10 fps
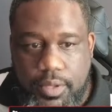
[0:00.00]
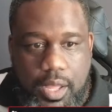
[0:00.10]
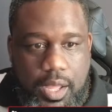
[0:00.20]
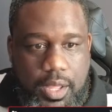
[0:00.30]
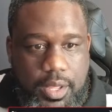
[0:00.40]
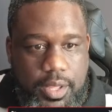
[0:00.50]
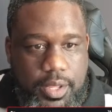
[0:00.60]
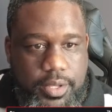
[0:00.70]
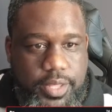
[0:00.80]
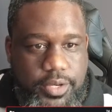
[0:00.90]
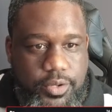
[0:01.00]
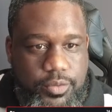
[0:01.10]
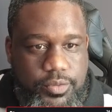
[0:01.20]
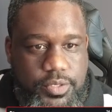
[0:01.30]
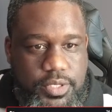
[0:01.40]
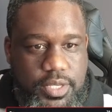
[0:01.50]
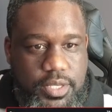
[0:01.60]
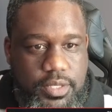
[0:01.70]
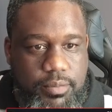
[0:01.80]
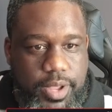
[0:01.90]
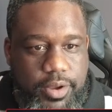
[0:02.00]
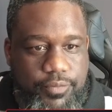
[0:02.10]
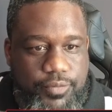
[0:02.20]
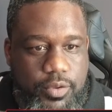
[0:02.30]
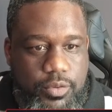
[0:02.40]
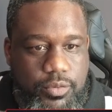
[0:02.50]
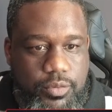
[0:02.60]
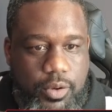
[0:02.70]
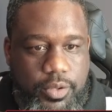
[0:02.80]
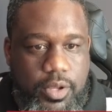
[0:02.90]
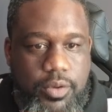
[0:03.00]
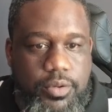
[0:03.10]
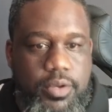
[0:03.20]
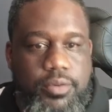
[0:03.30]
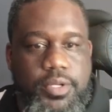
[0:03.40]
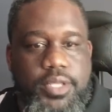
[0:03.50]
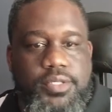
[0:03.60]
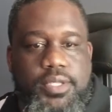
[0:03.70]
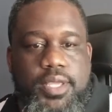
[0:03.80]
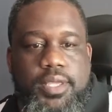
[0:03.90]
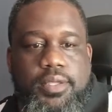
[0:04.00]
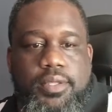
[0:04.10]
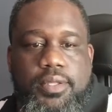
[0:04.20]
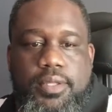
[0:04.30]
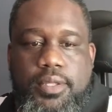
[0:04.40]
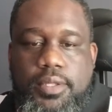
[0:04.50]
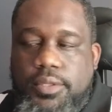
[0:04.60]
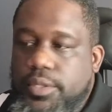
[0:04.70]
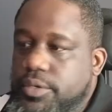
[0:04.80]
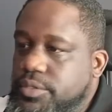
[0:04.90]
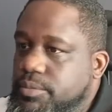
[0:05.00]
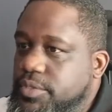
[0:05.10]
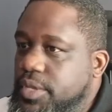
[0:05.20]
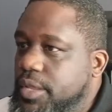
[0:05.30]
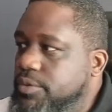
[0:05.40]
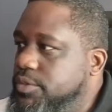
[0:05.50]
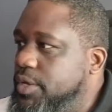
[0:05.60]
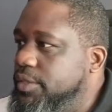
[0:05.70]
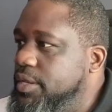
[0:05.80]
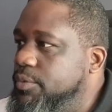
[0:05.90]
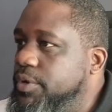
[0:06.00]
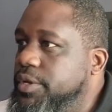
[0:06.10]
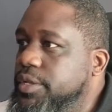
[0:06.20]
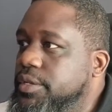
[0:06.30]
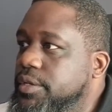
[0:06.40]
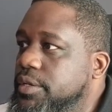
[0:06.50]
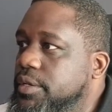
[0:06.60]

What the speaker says: Because I don't see the microphone. Oh no, it does say there is some sound, so I think we're good.